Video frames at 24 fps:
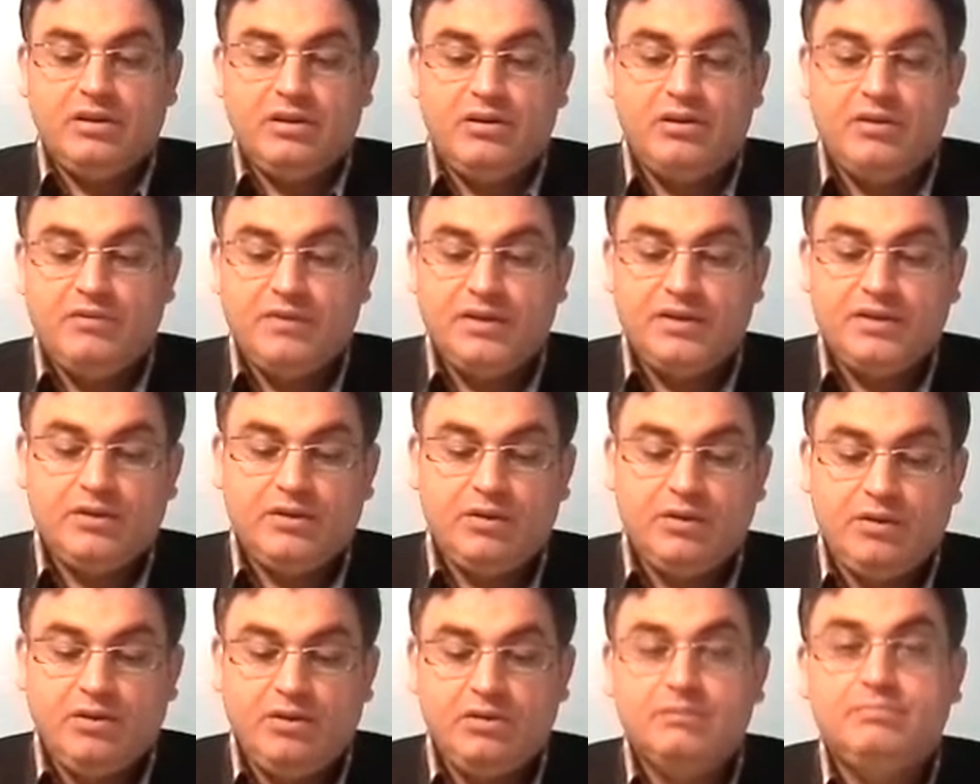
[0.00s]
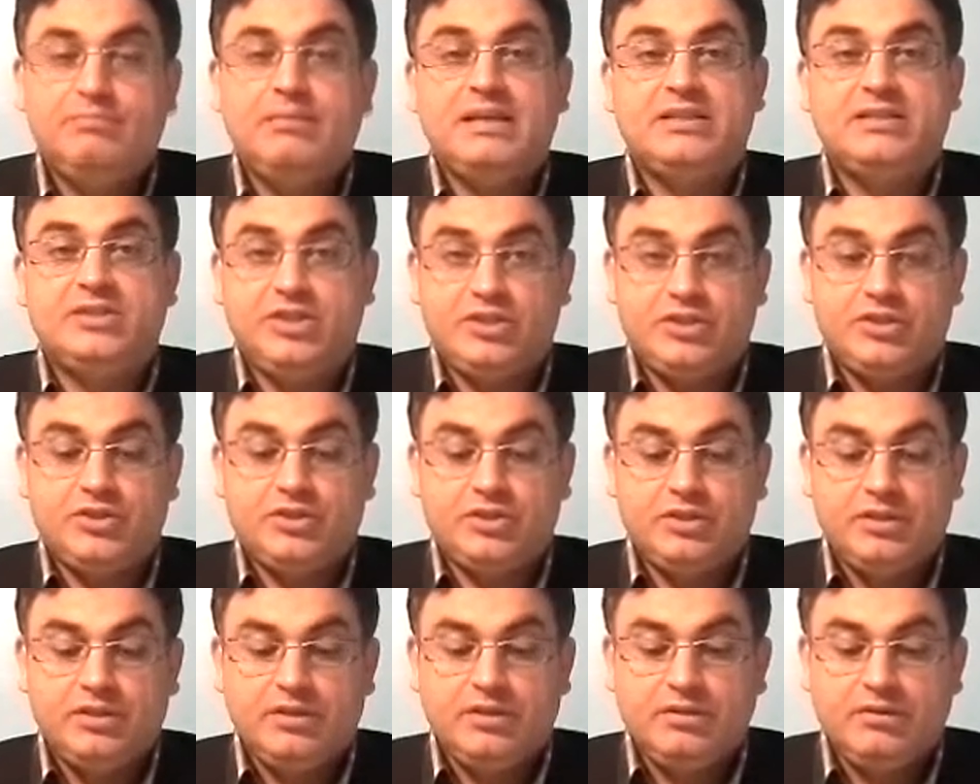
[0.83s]
of an old
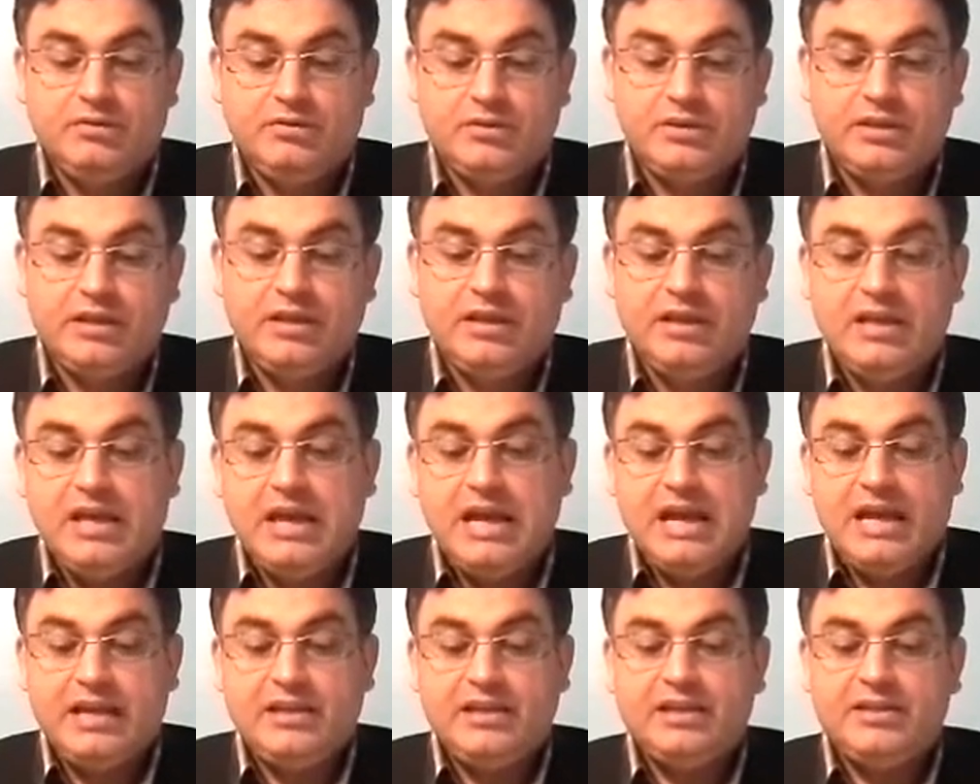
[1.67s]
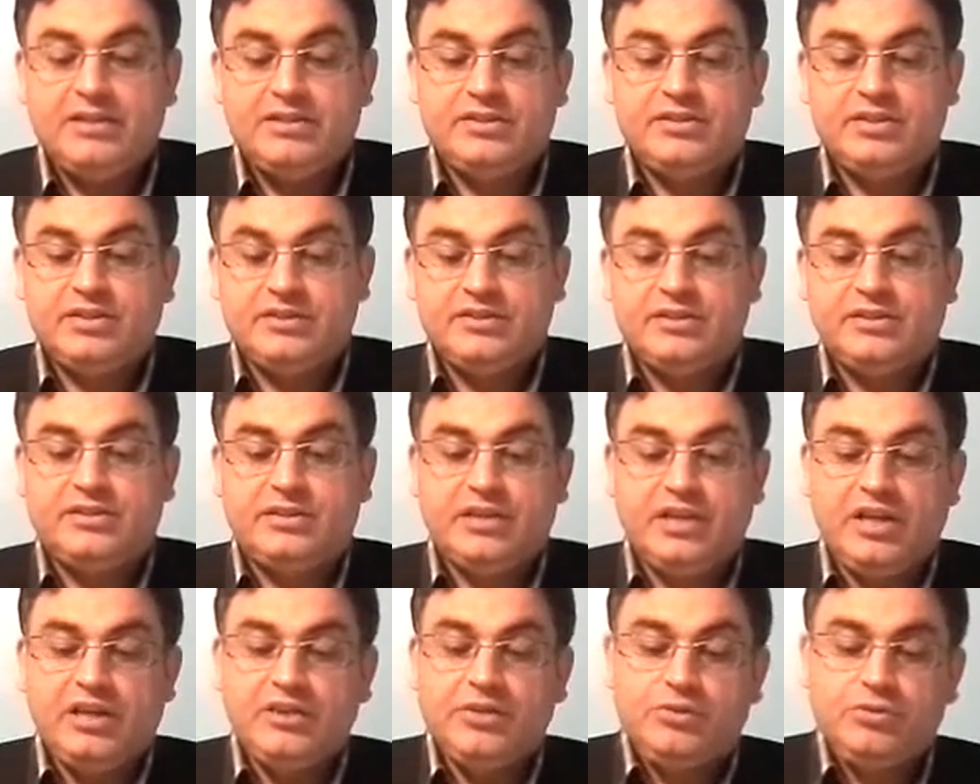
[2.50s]
message, okay, and insert
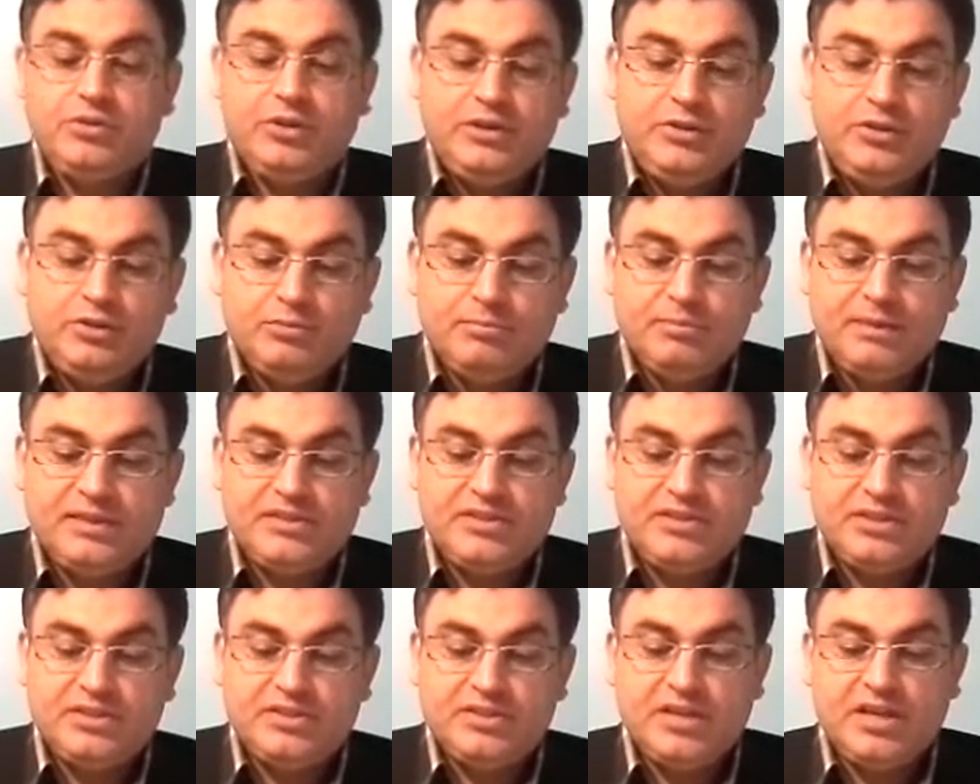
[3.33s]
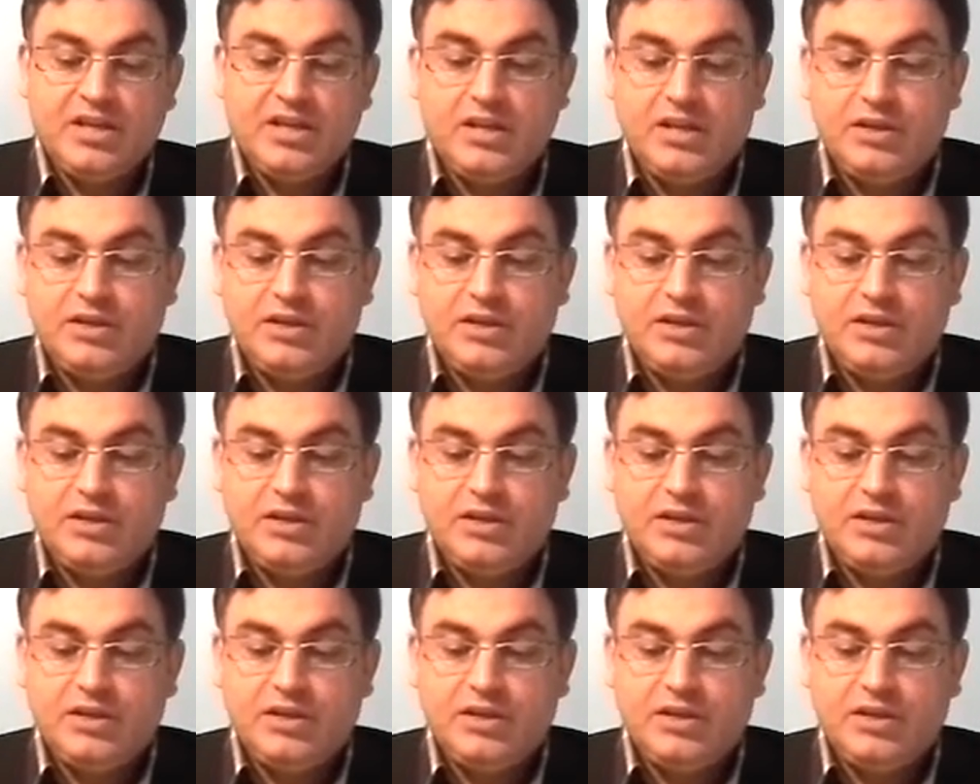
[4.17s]
it into a new message.